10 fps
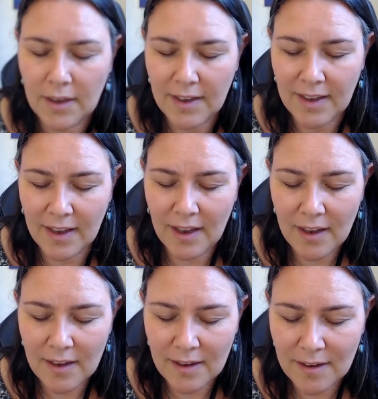
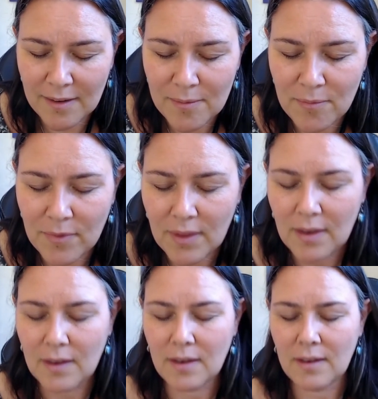Okay,
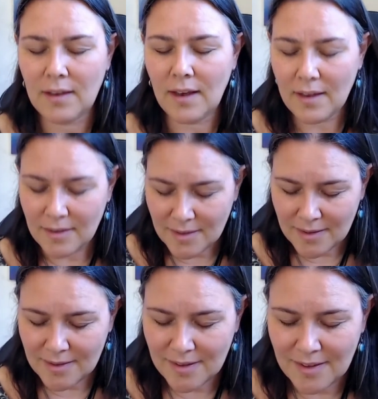
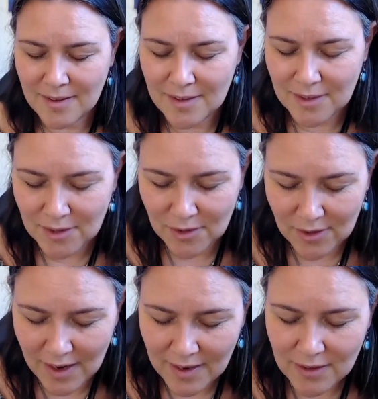yes, this is
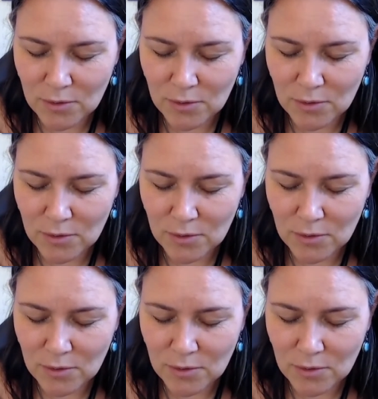correct.